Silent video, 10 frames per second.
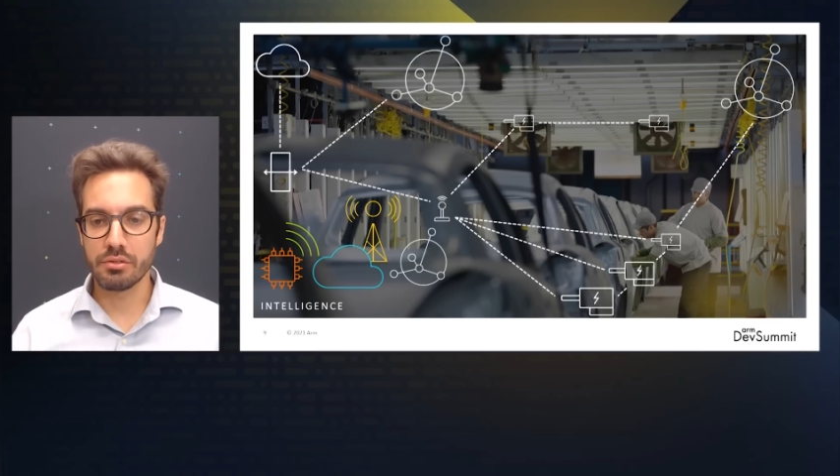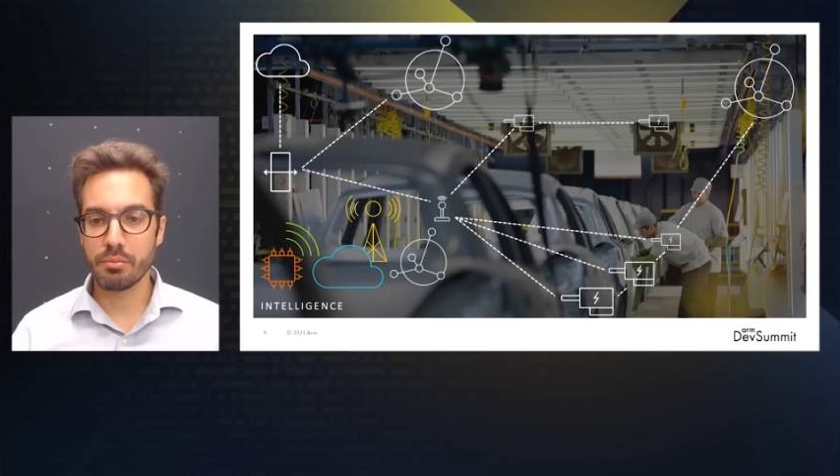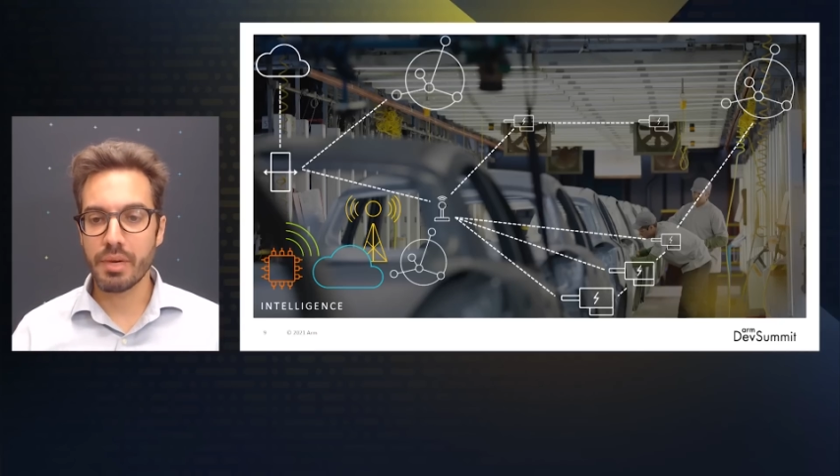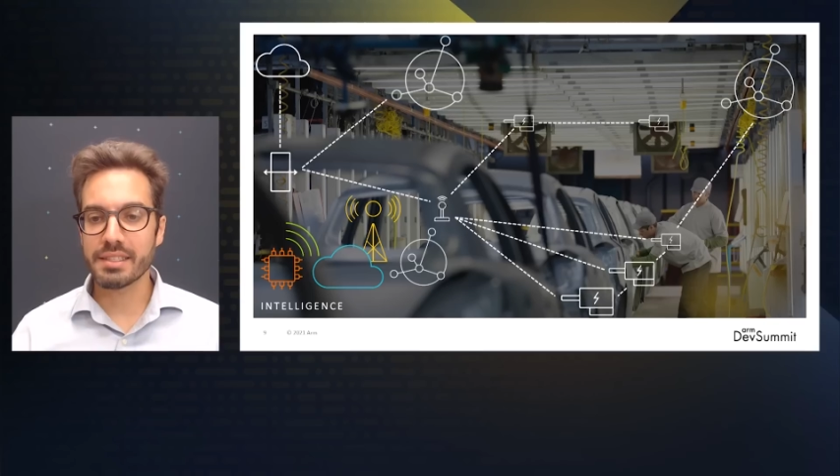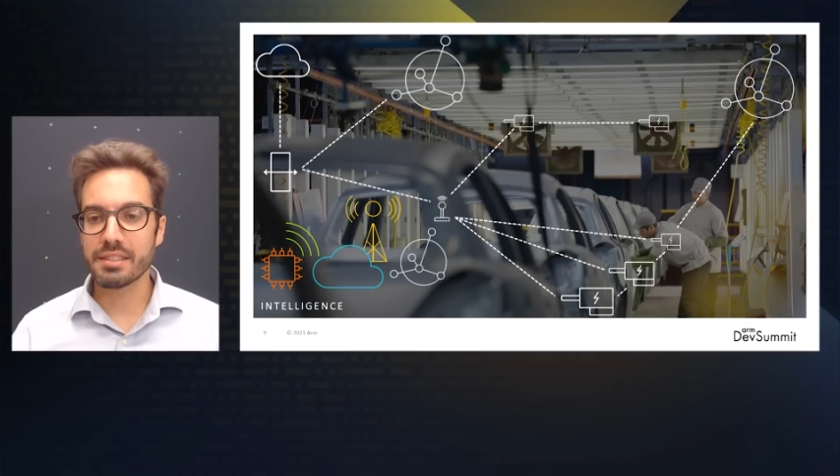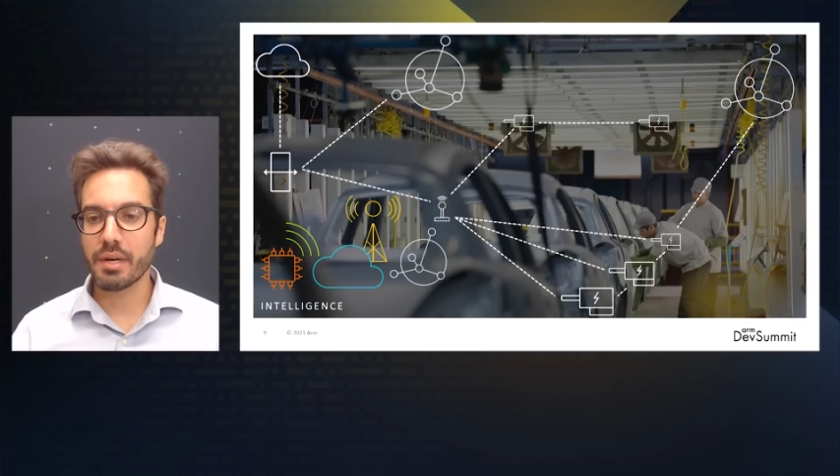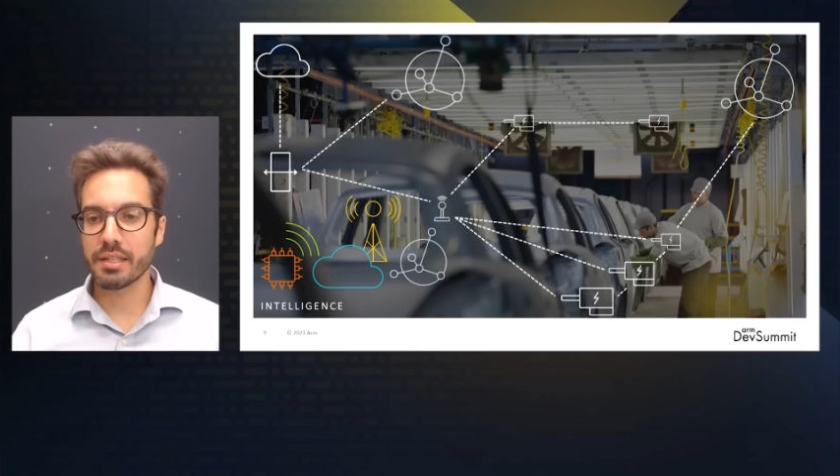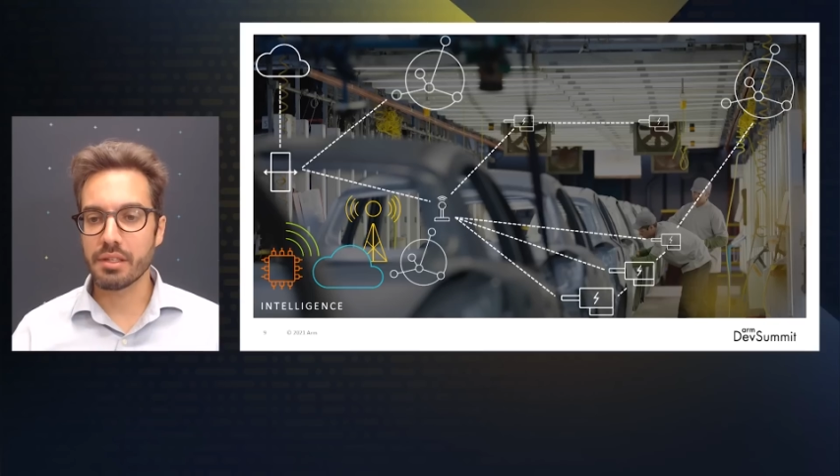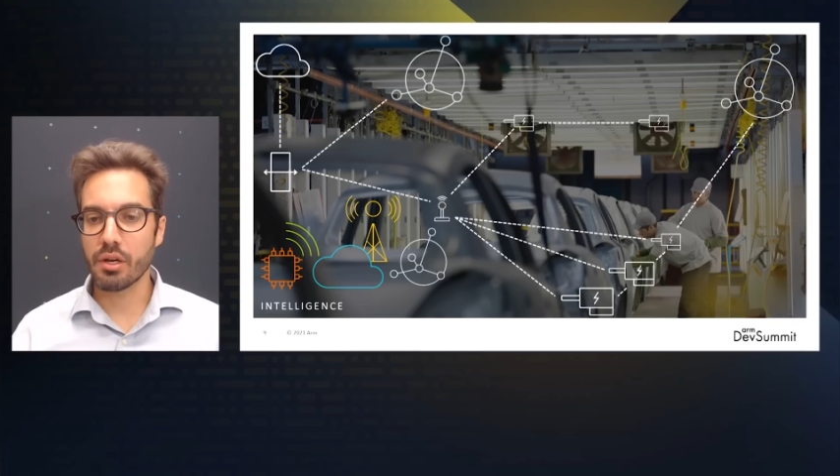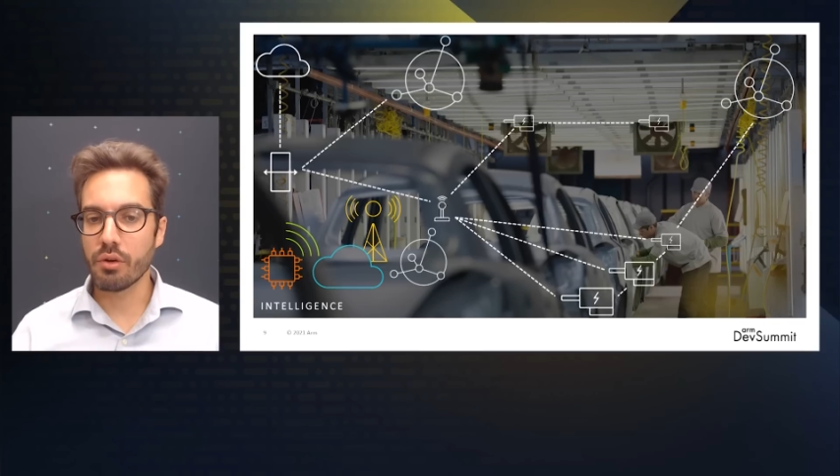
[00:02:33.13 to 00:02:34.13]
to
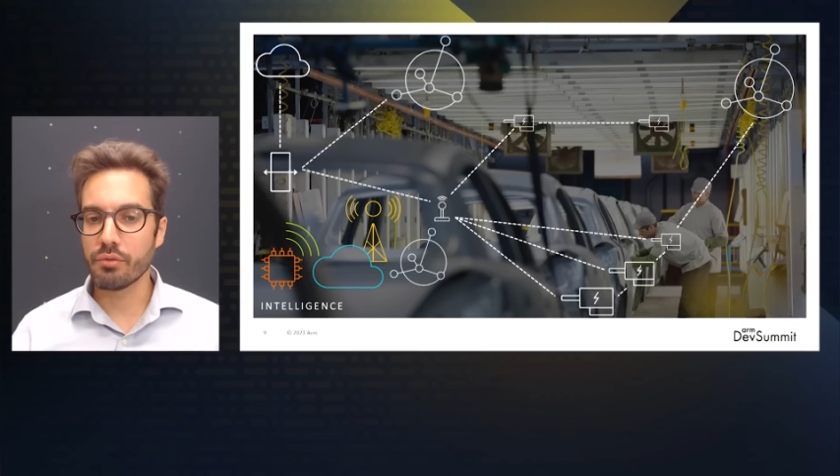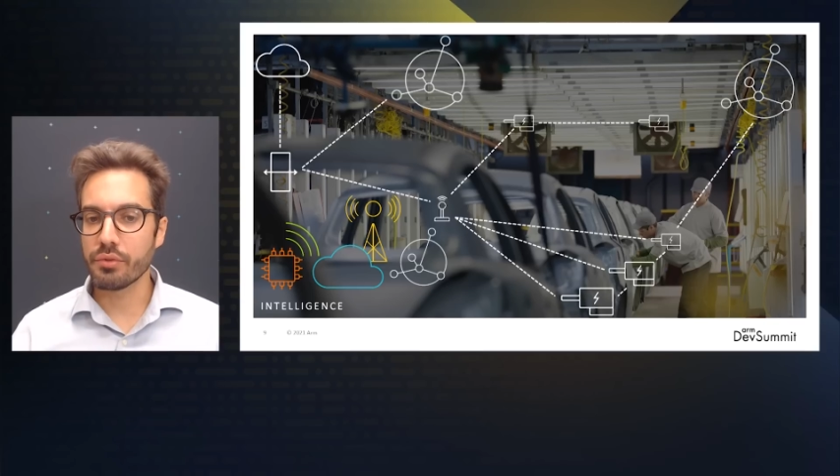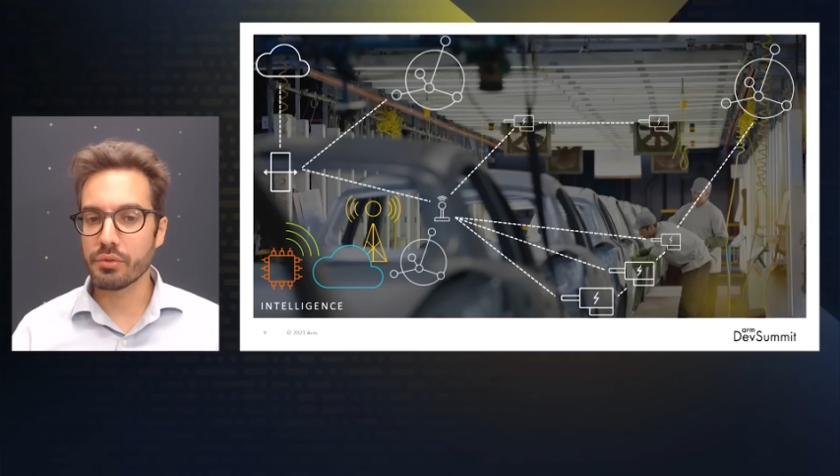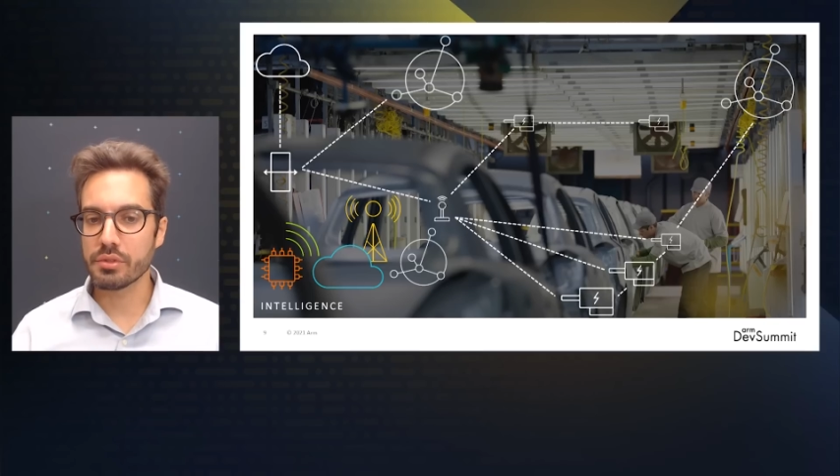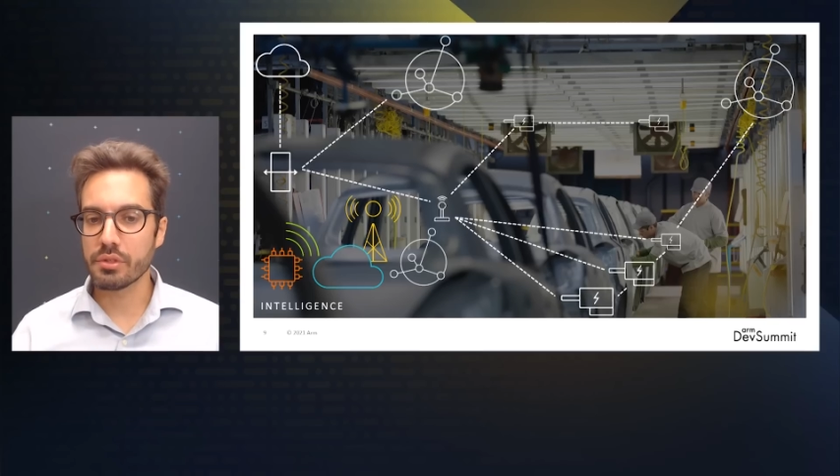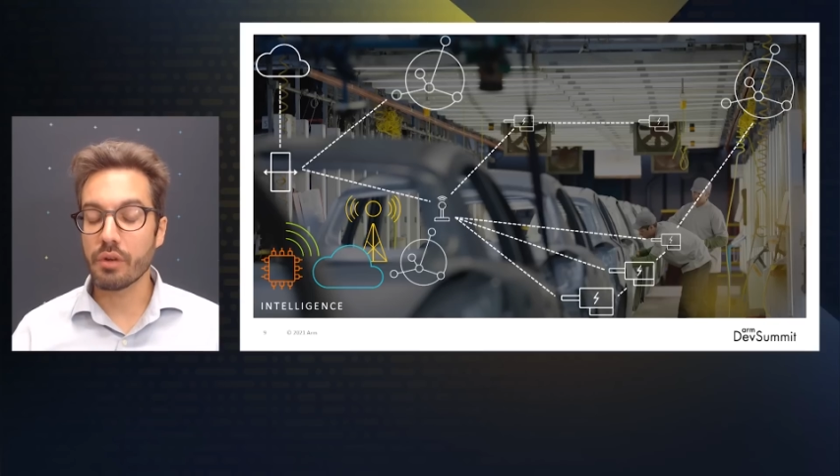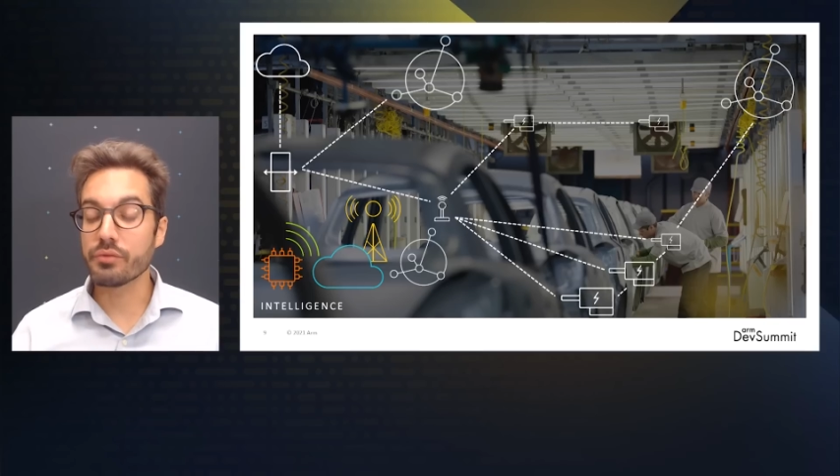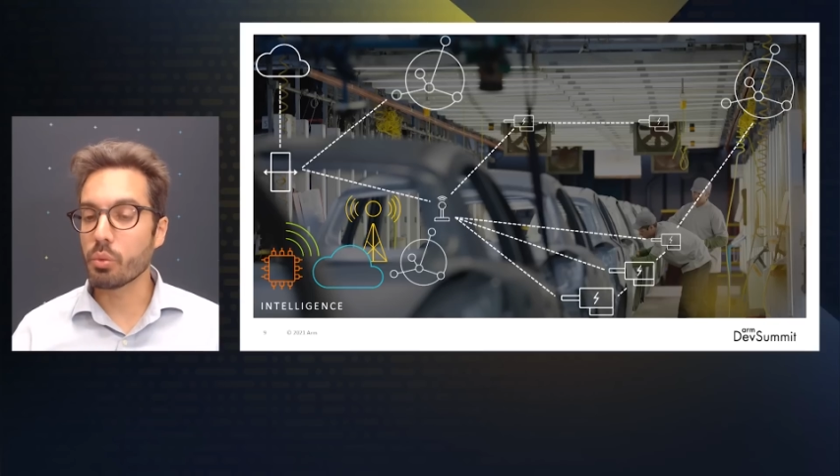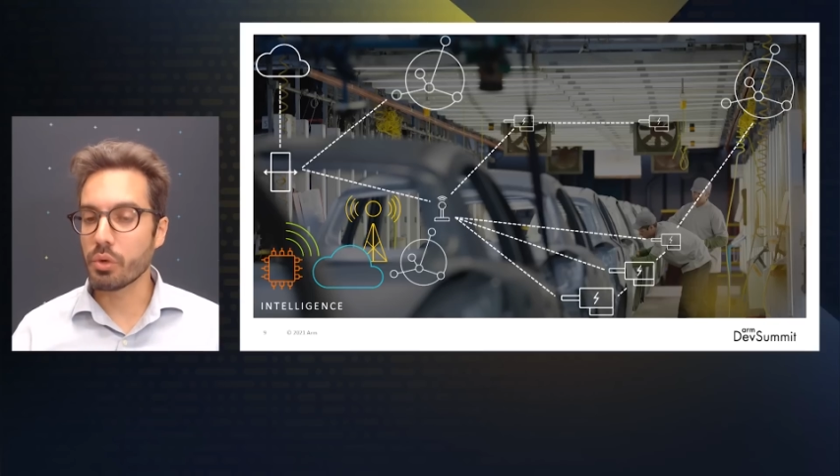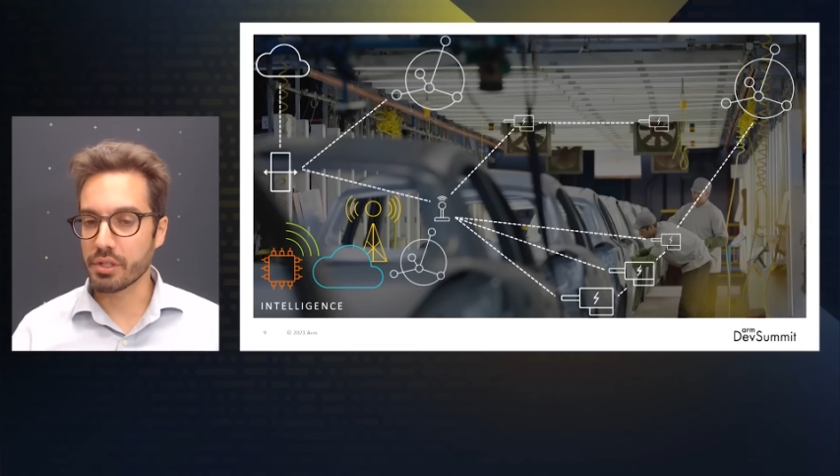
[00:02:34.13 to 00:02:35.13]
maximize the comfort
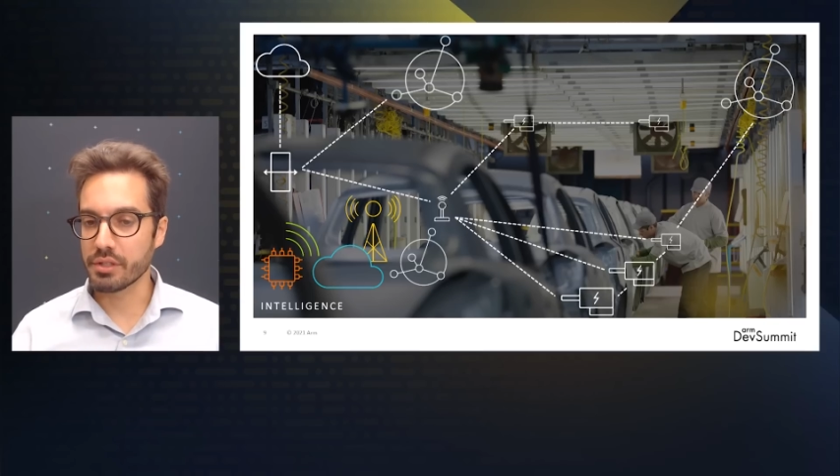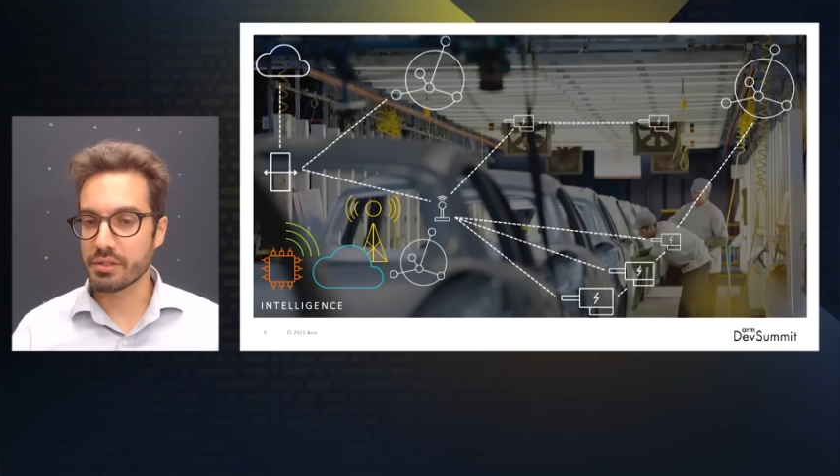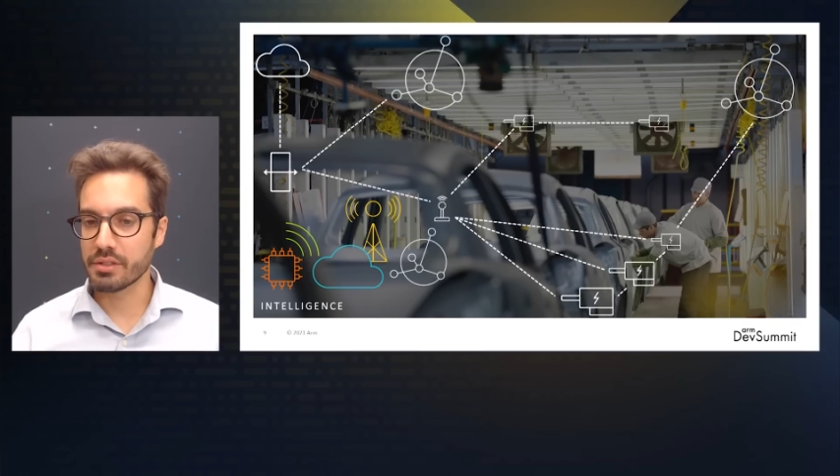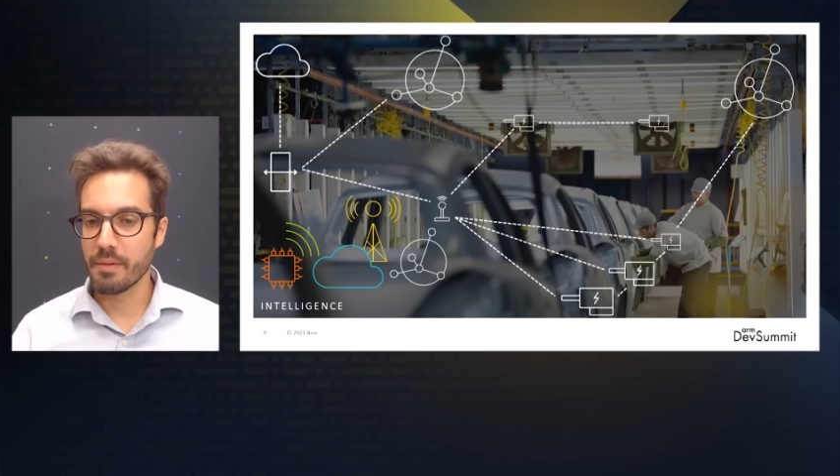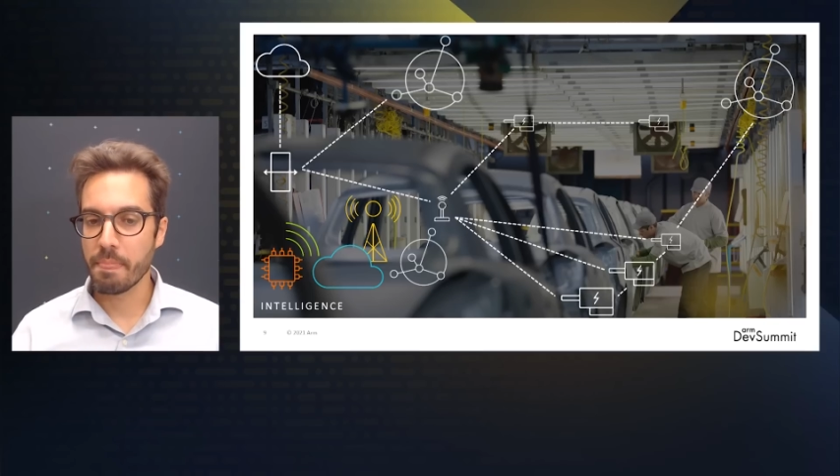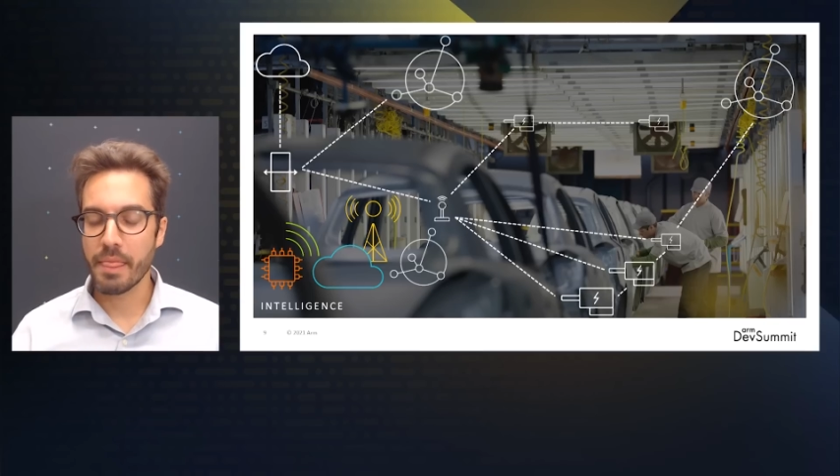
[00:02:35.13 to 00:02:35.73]
of the workers.